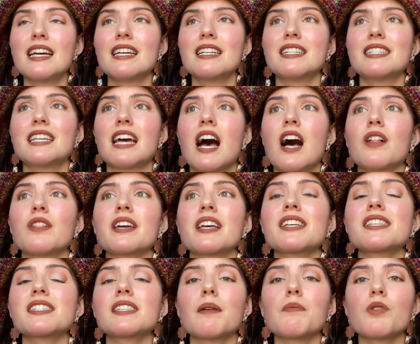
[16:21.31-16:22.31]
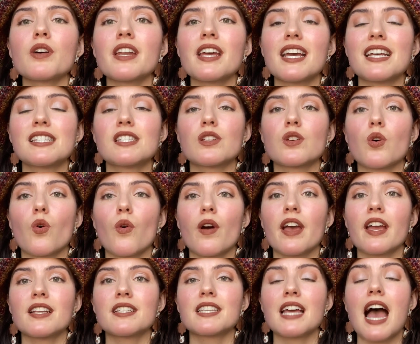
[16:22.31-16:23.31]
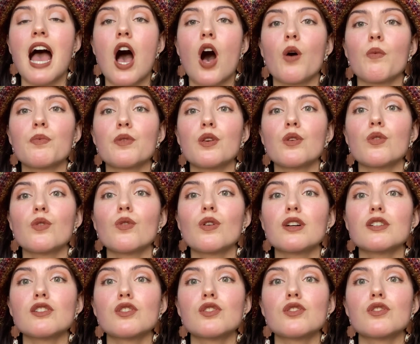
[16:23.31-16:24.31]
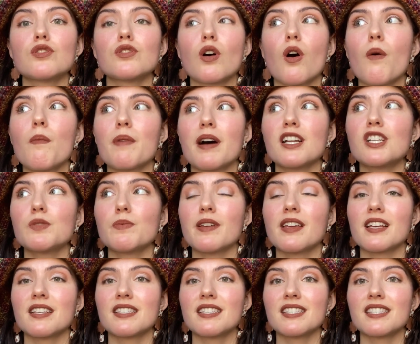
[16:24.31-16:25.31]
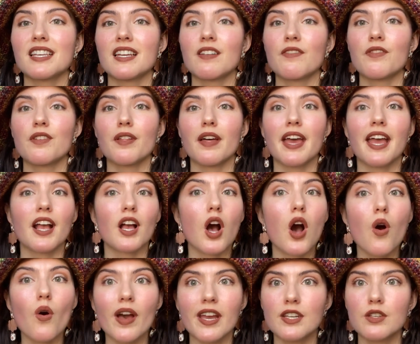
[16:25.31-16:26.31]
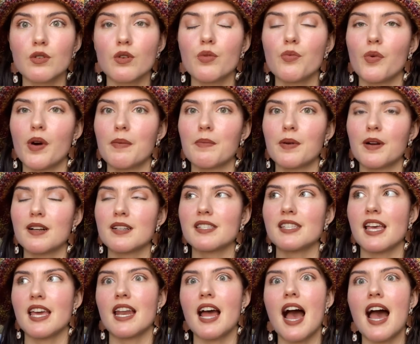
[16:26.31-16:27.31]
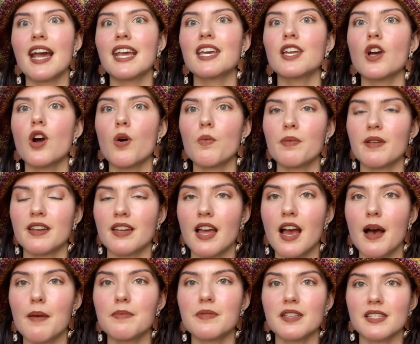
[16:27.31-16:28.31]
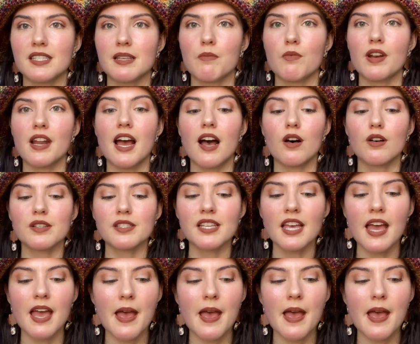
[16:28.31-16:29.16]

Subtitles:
Telling someone is going to help you so much, because it's going to feel like, oh, I told one person, I can open up to someone else.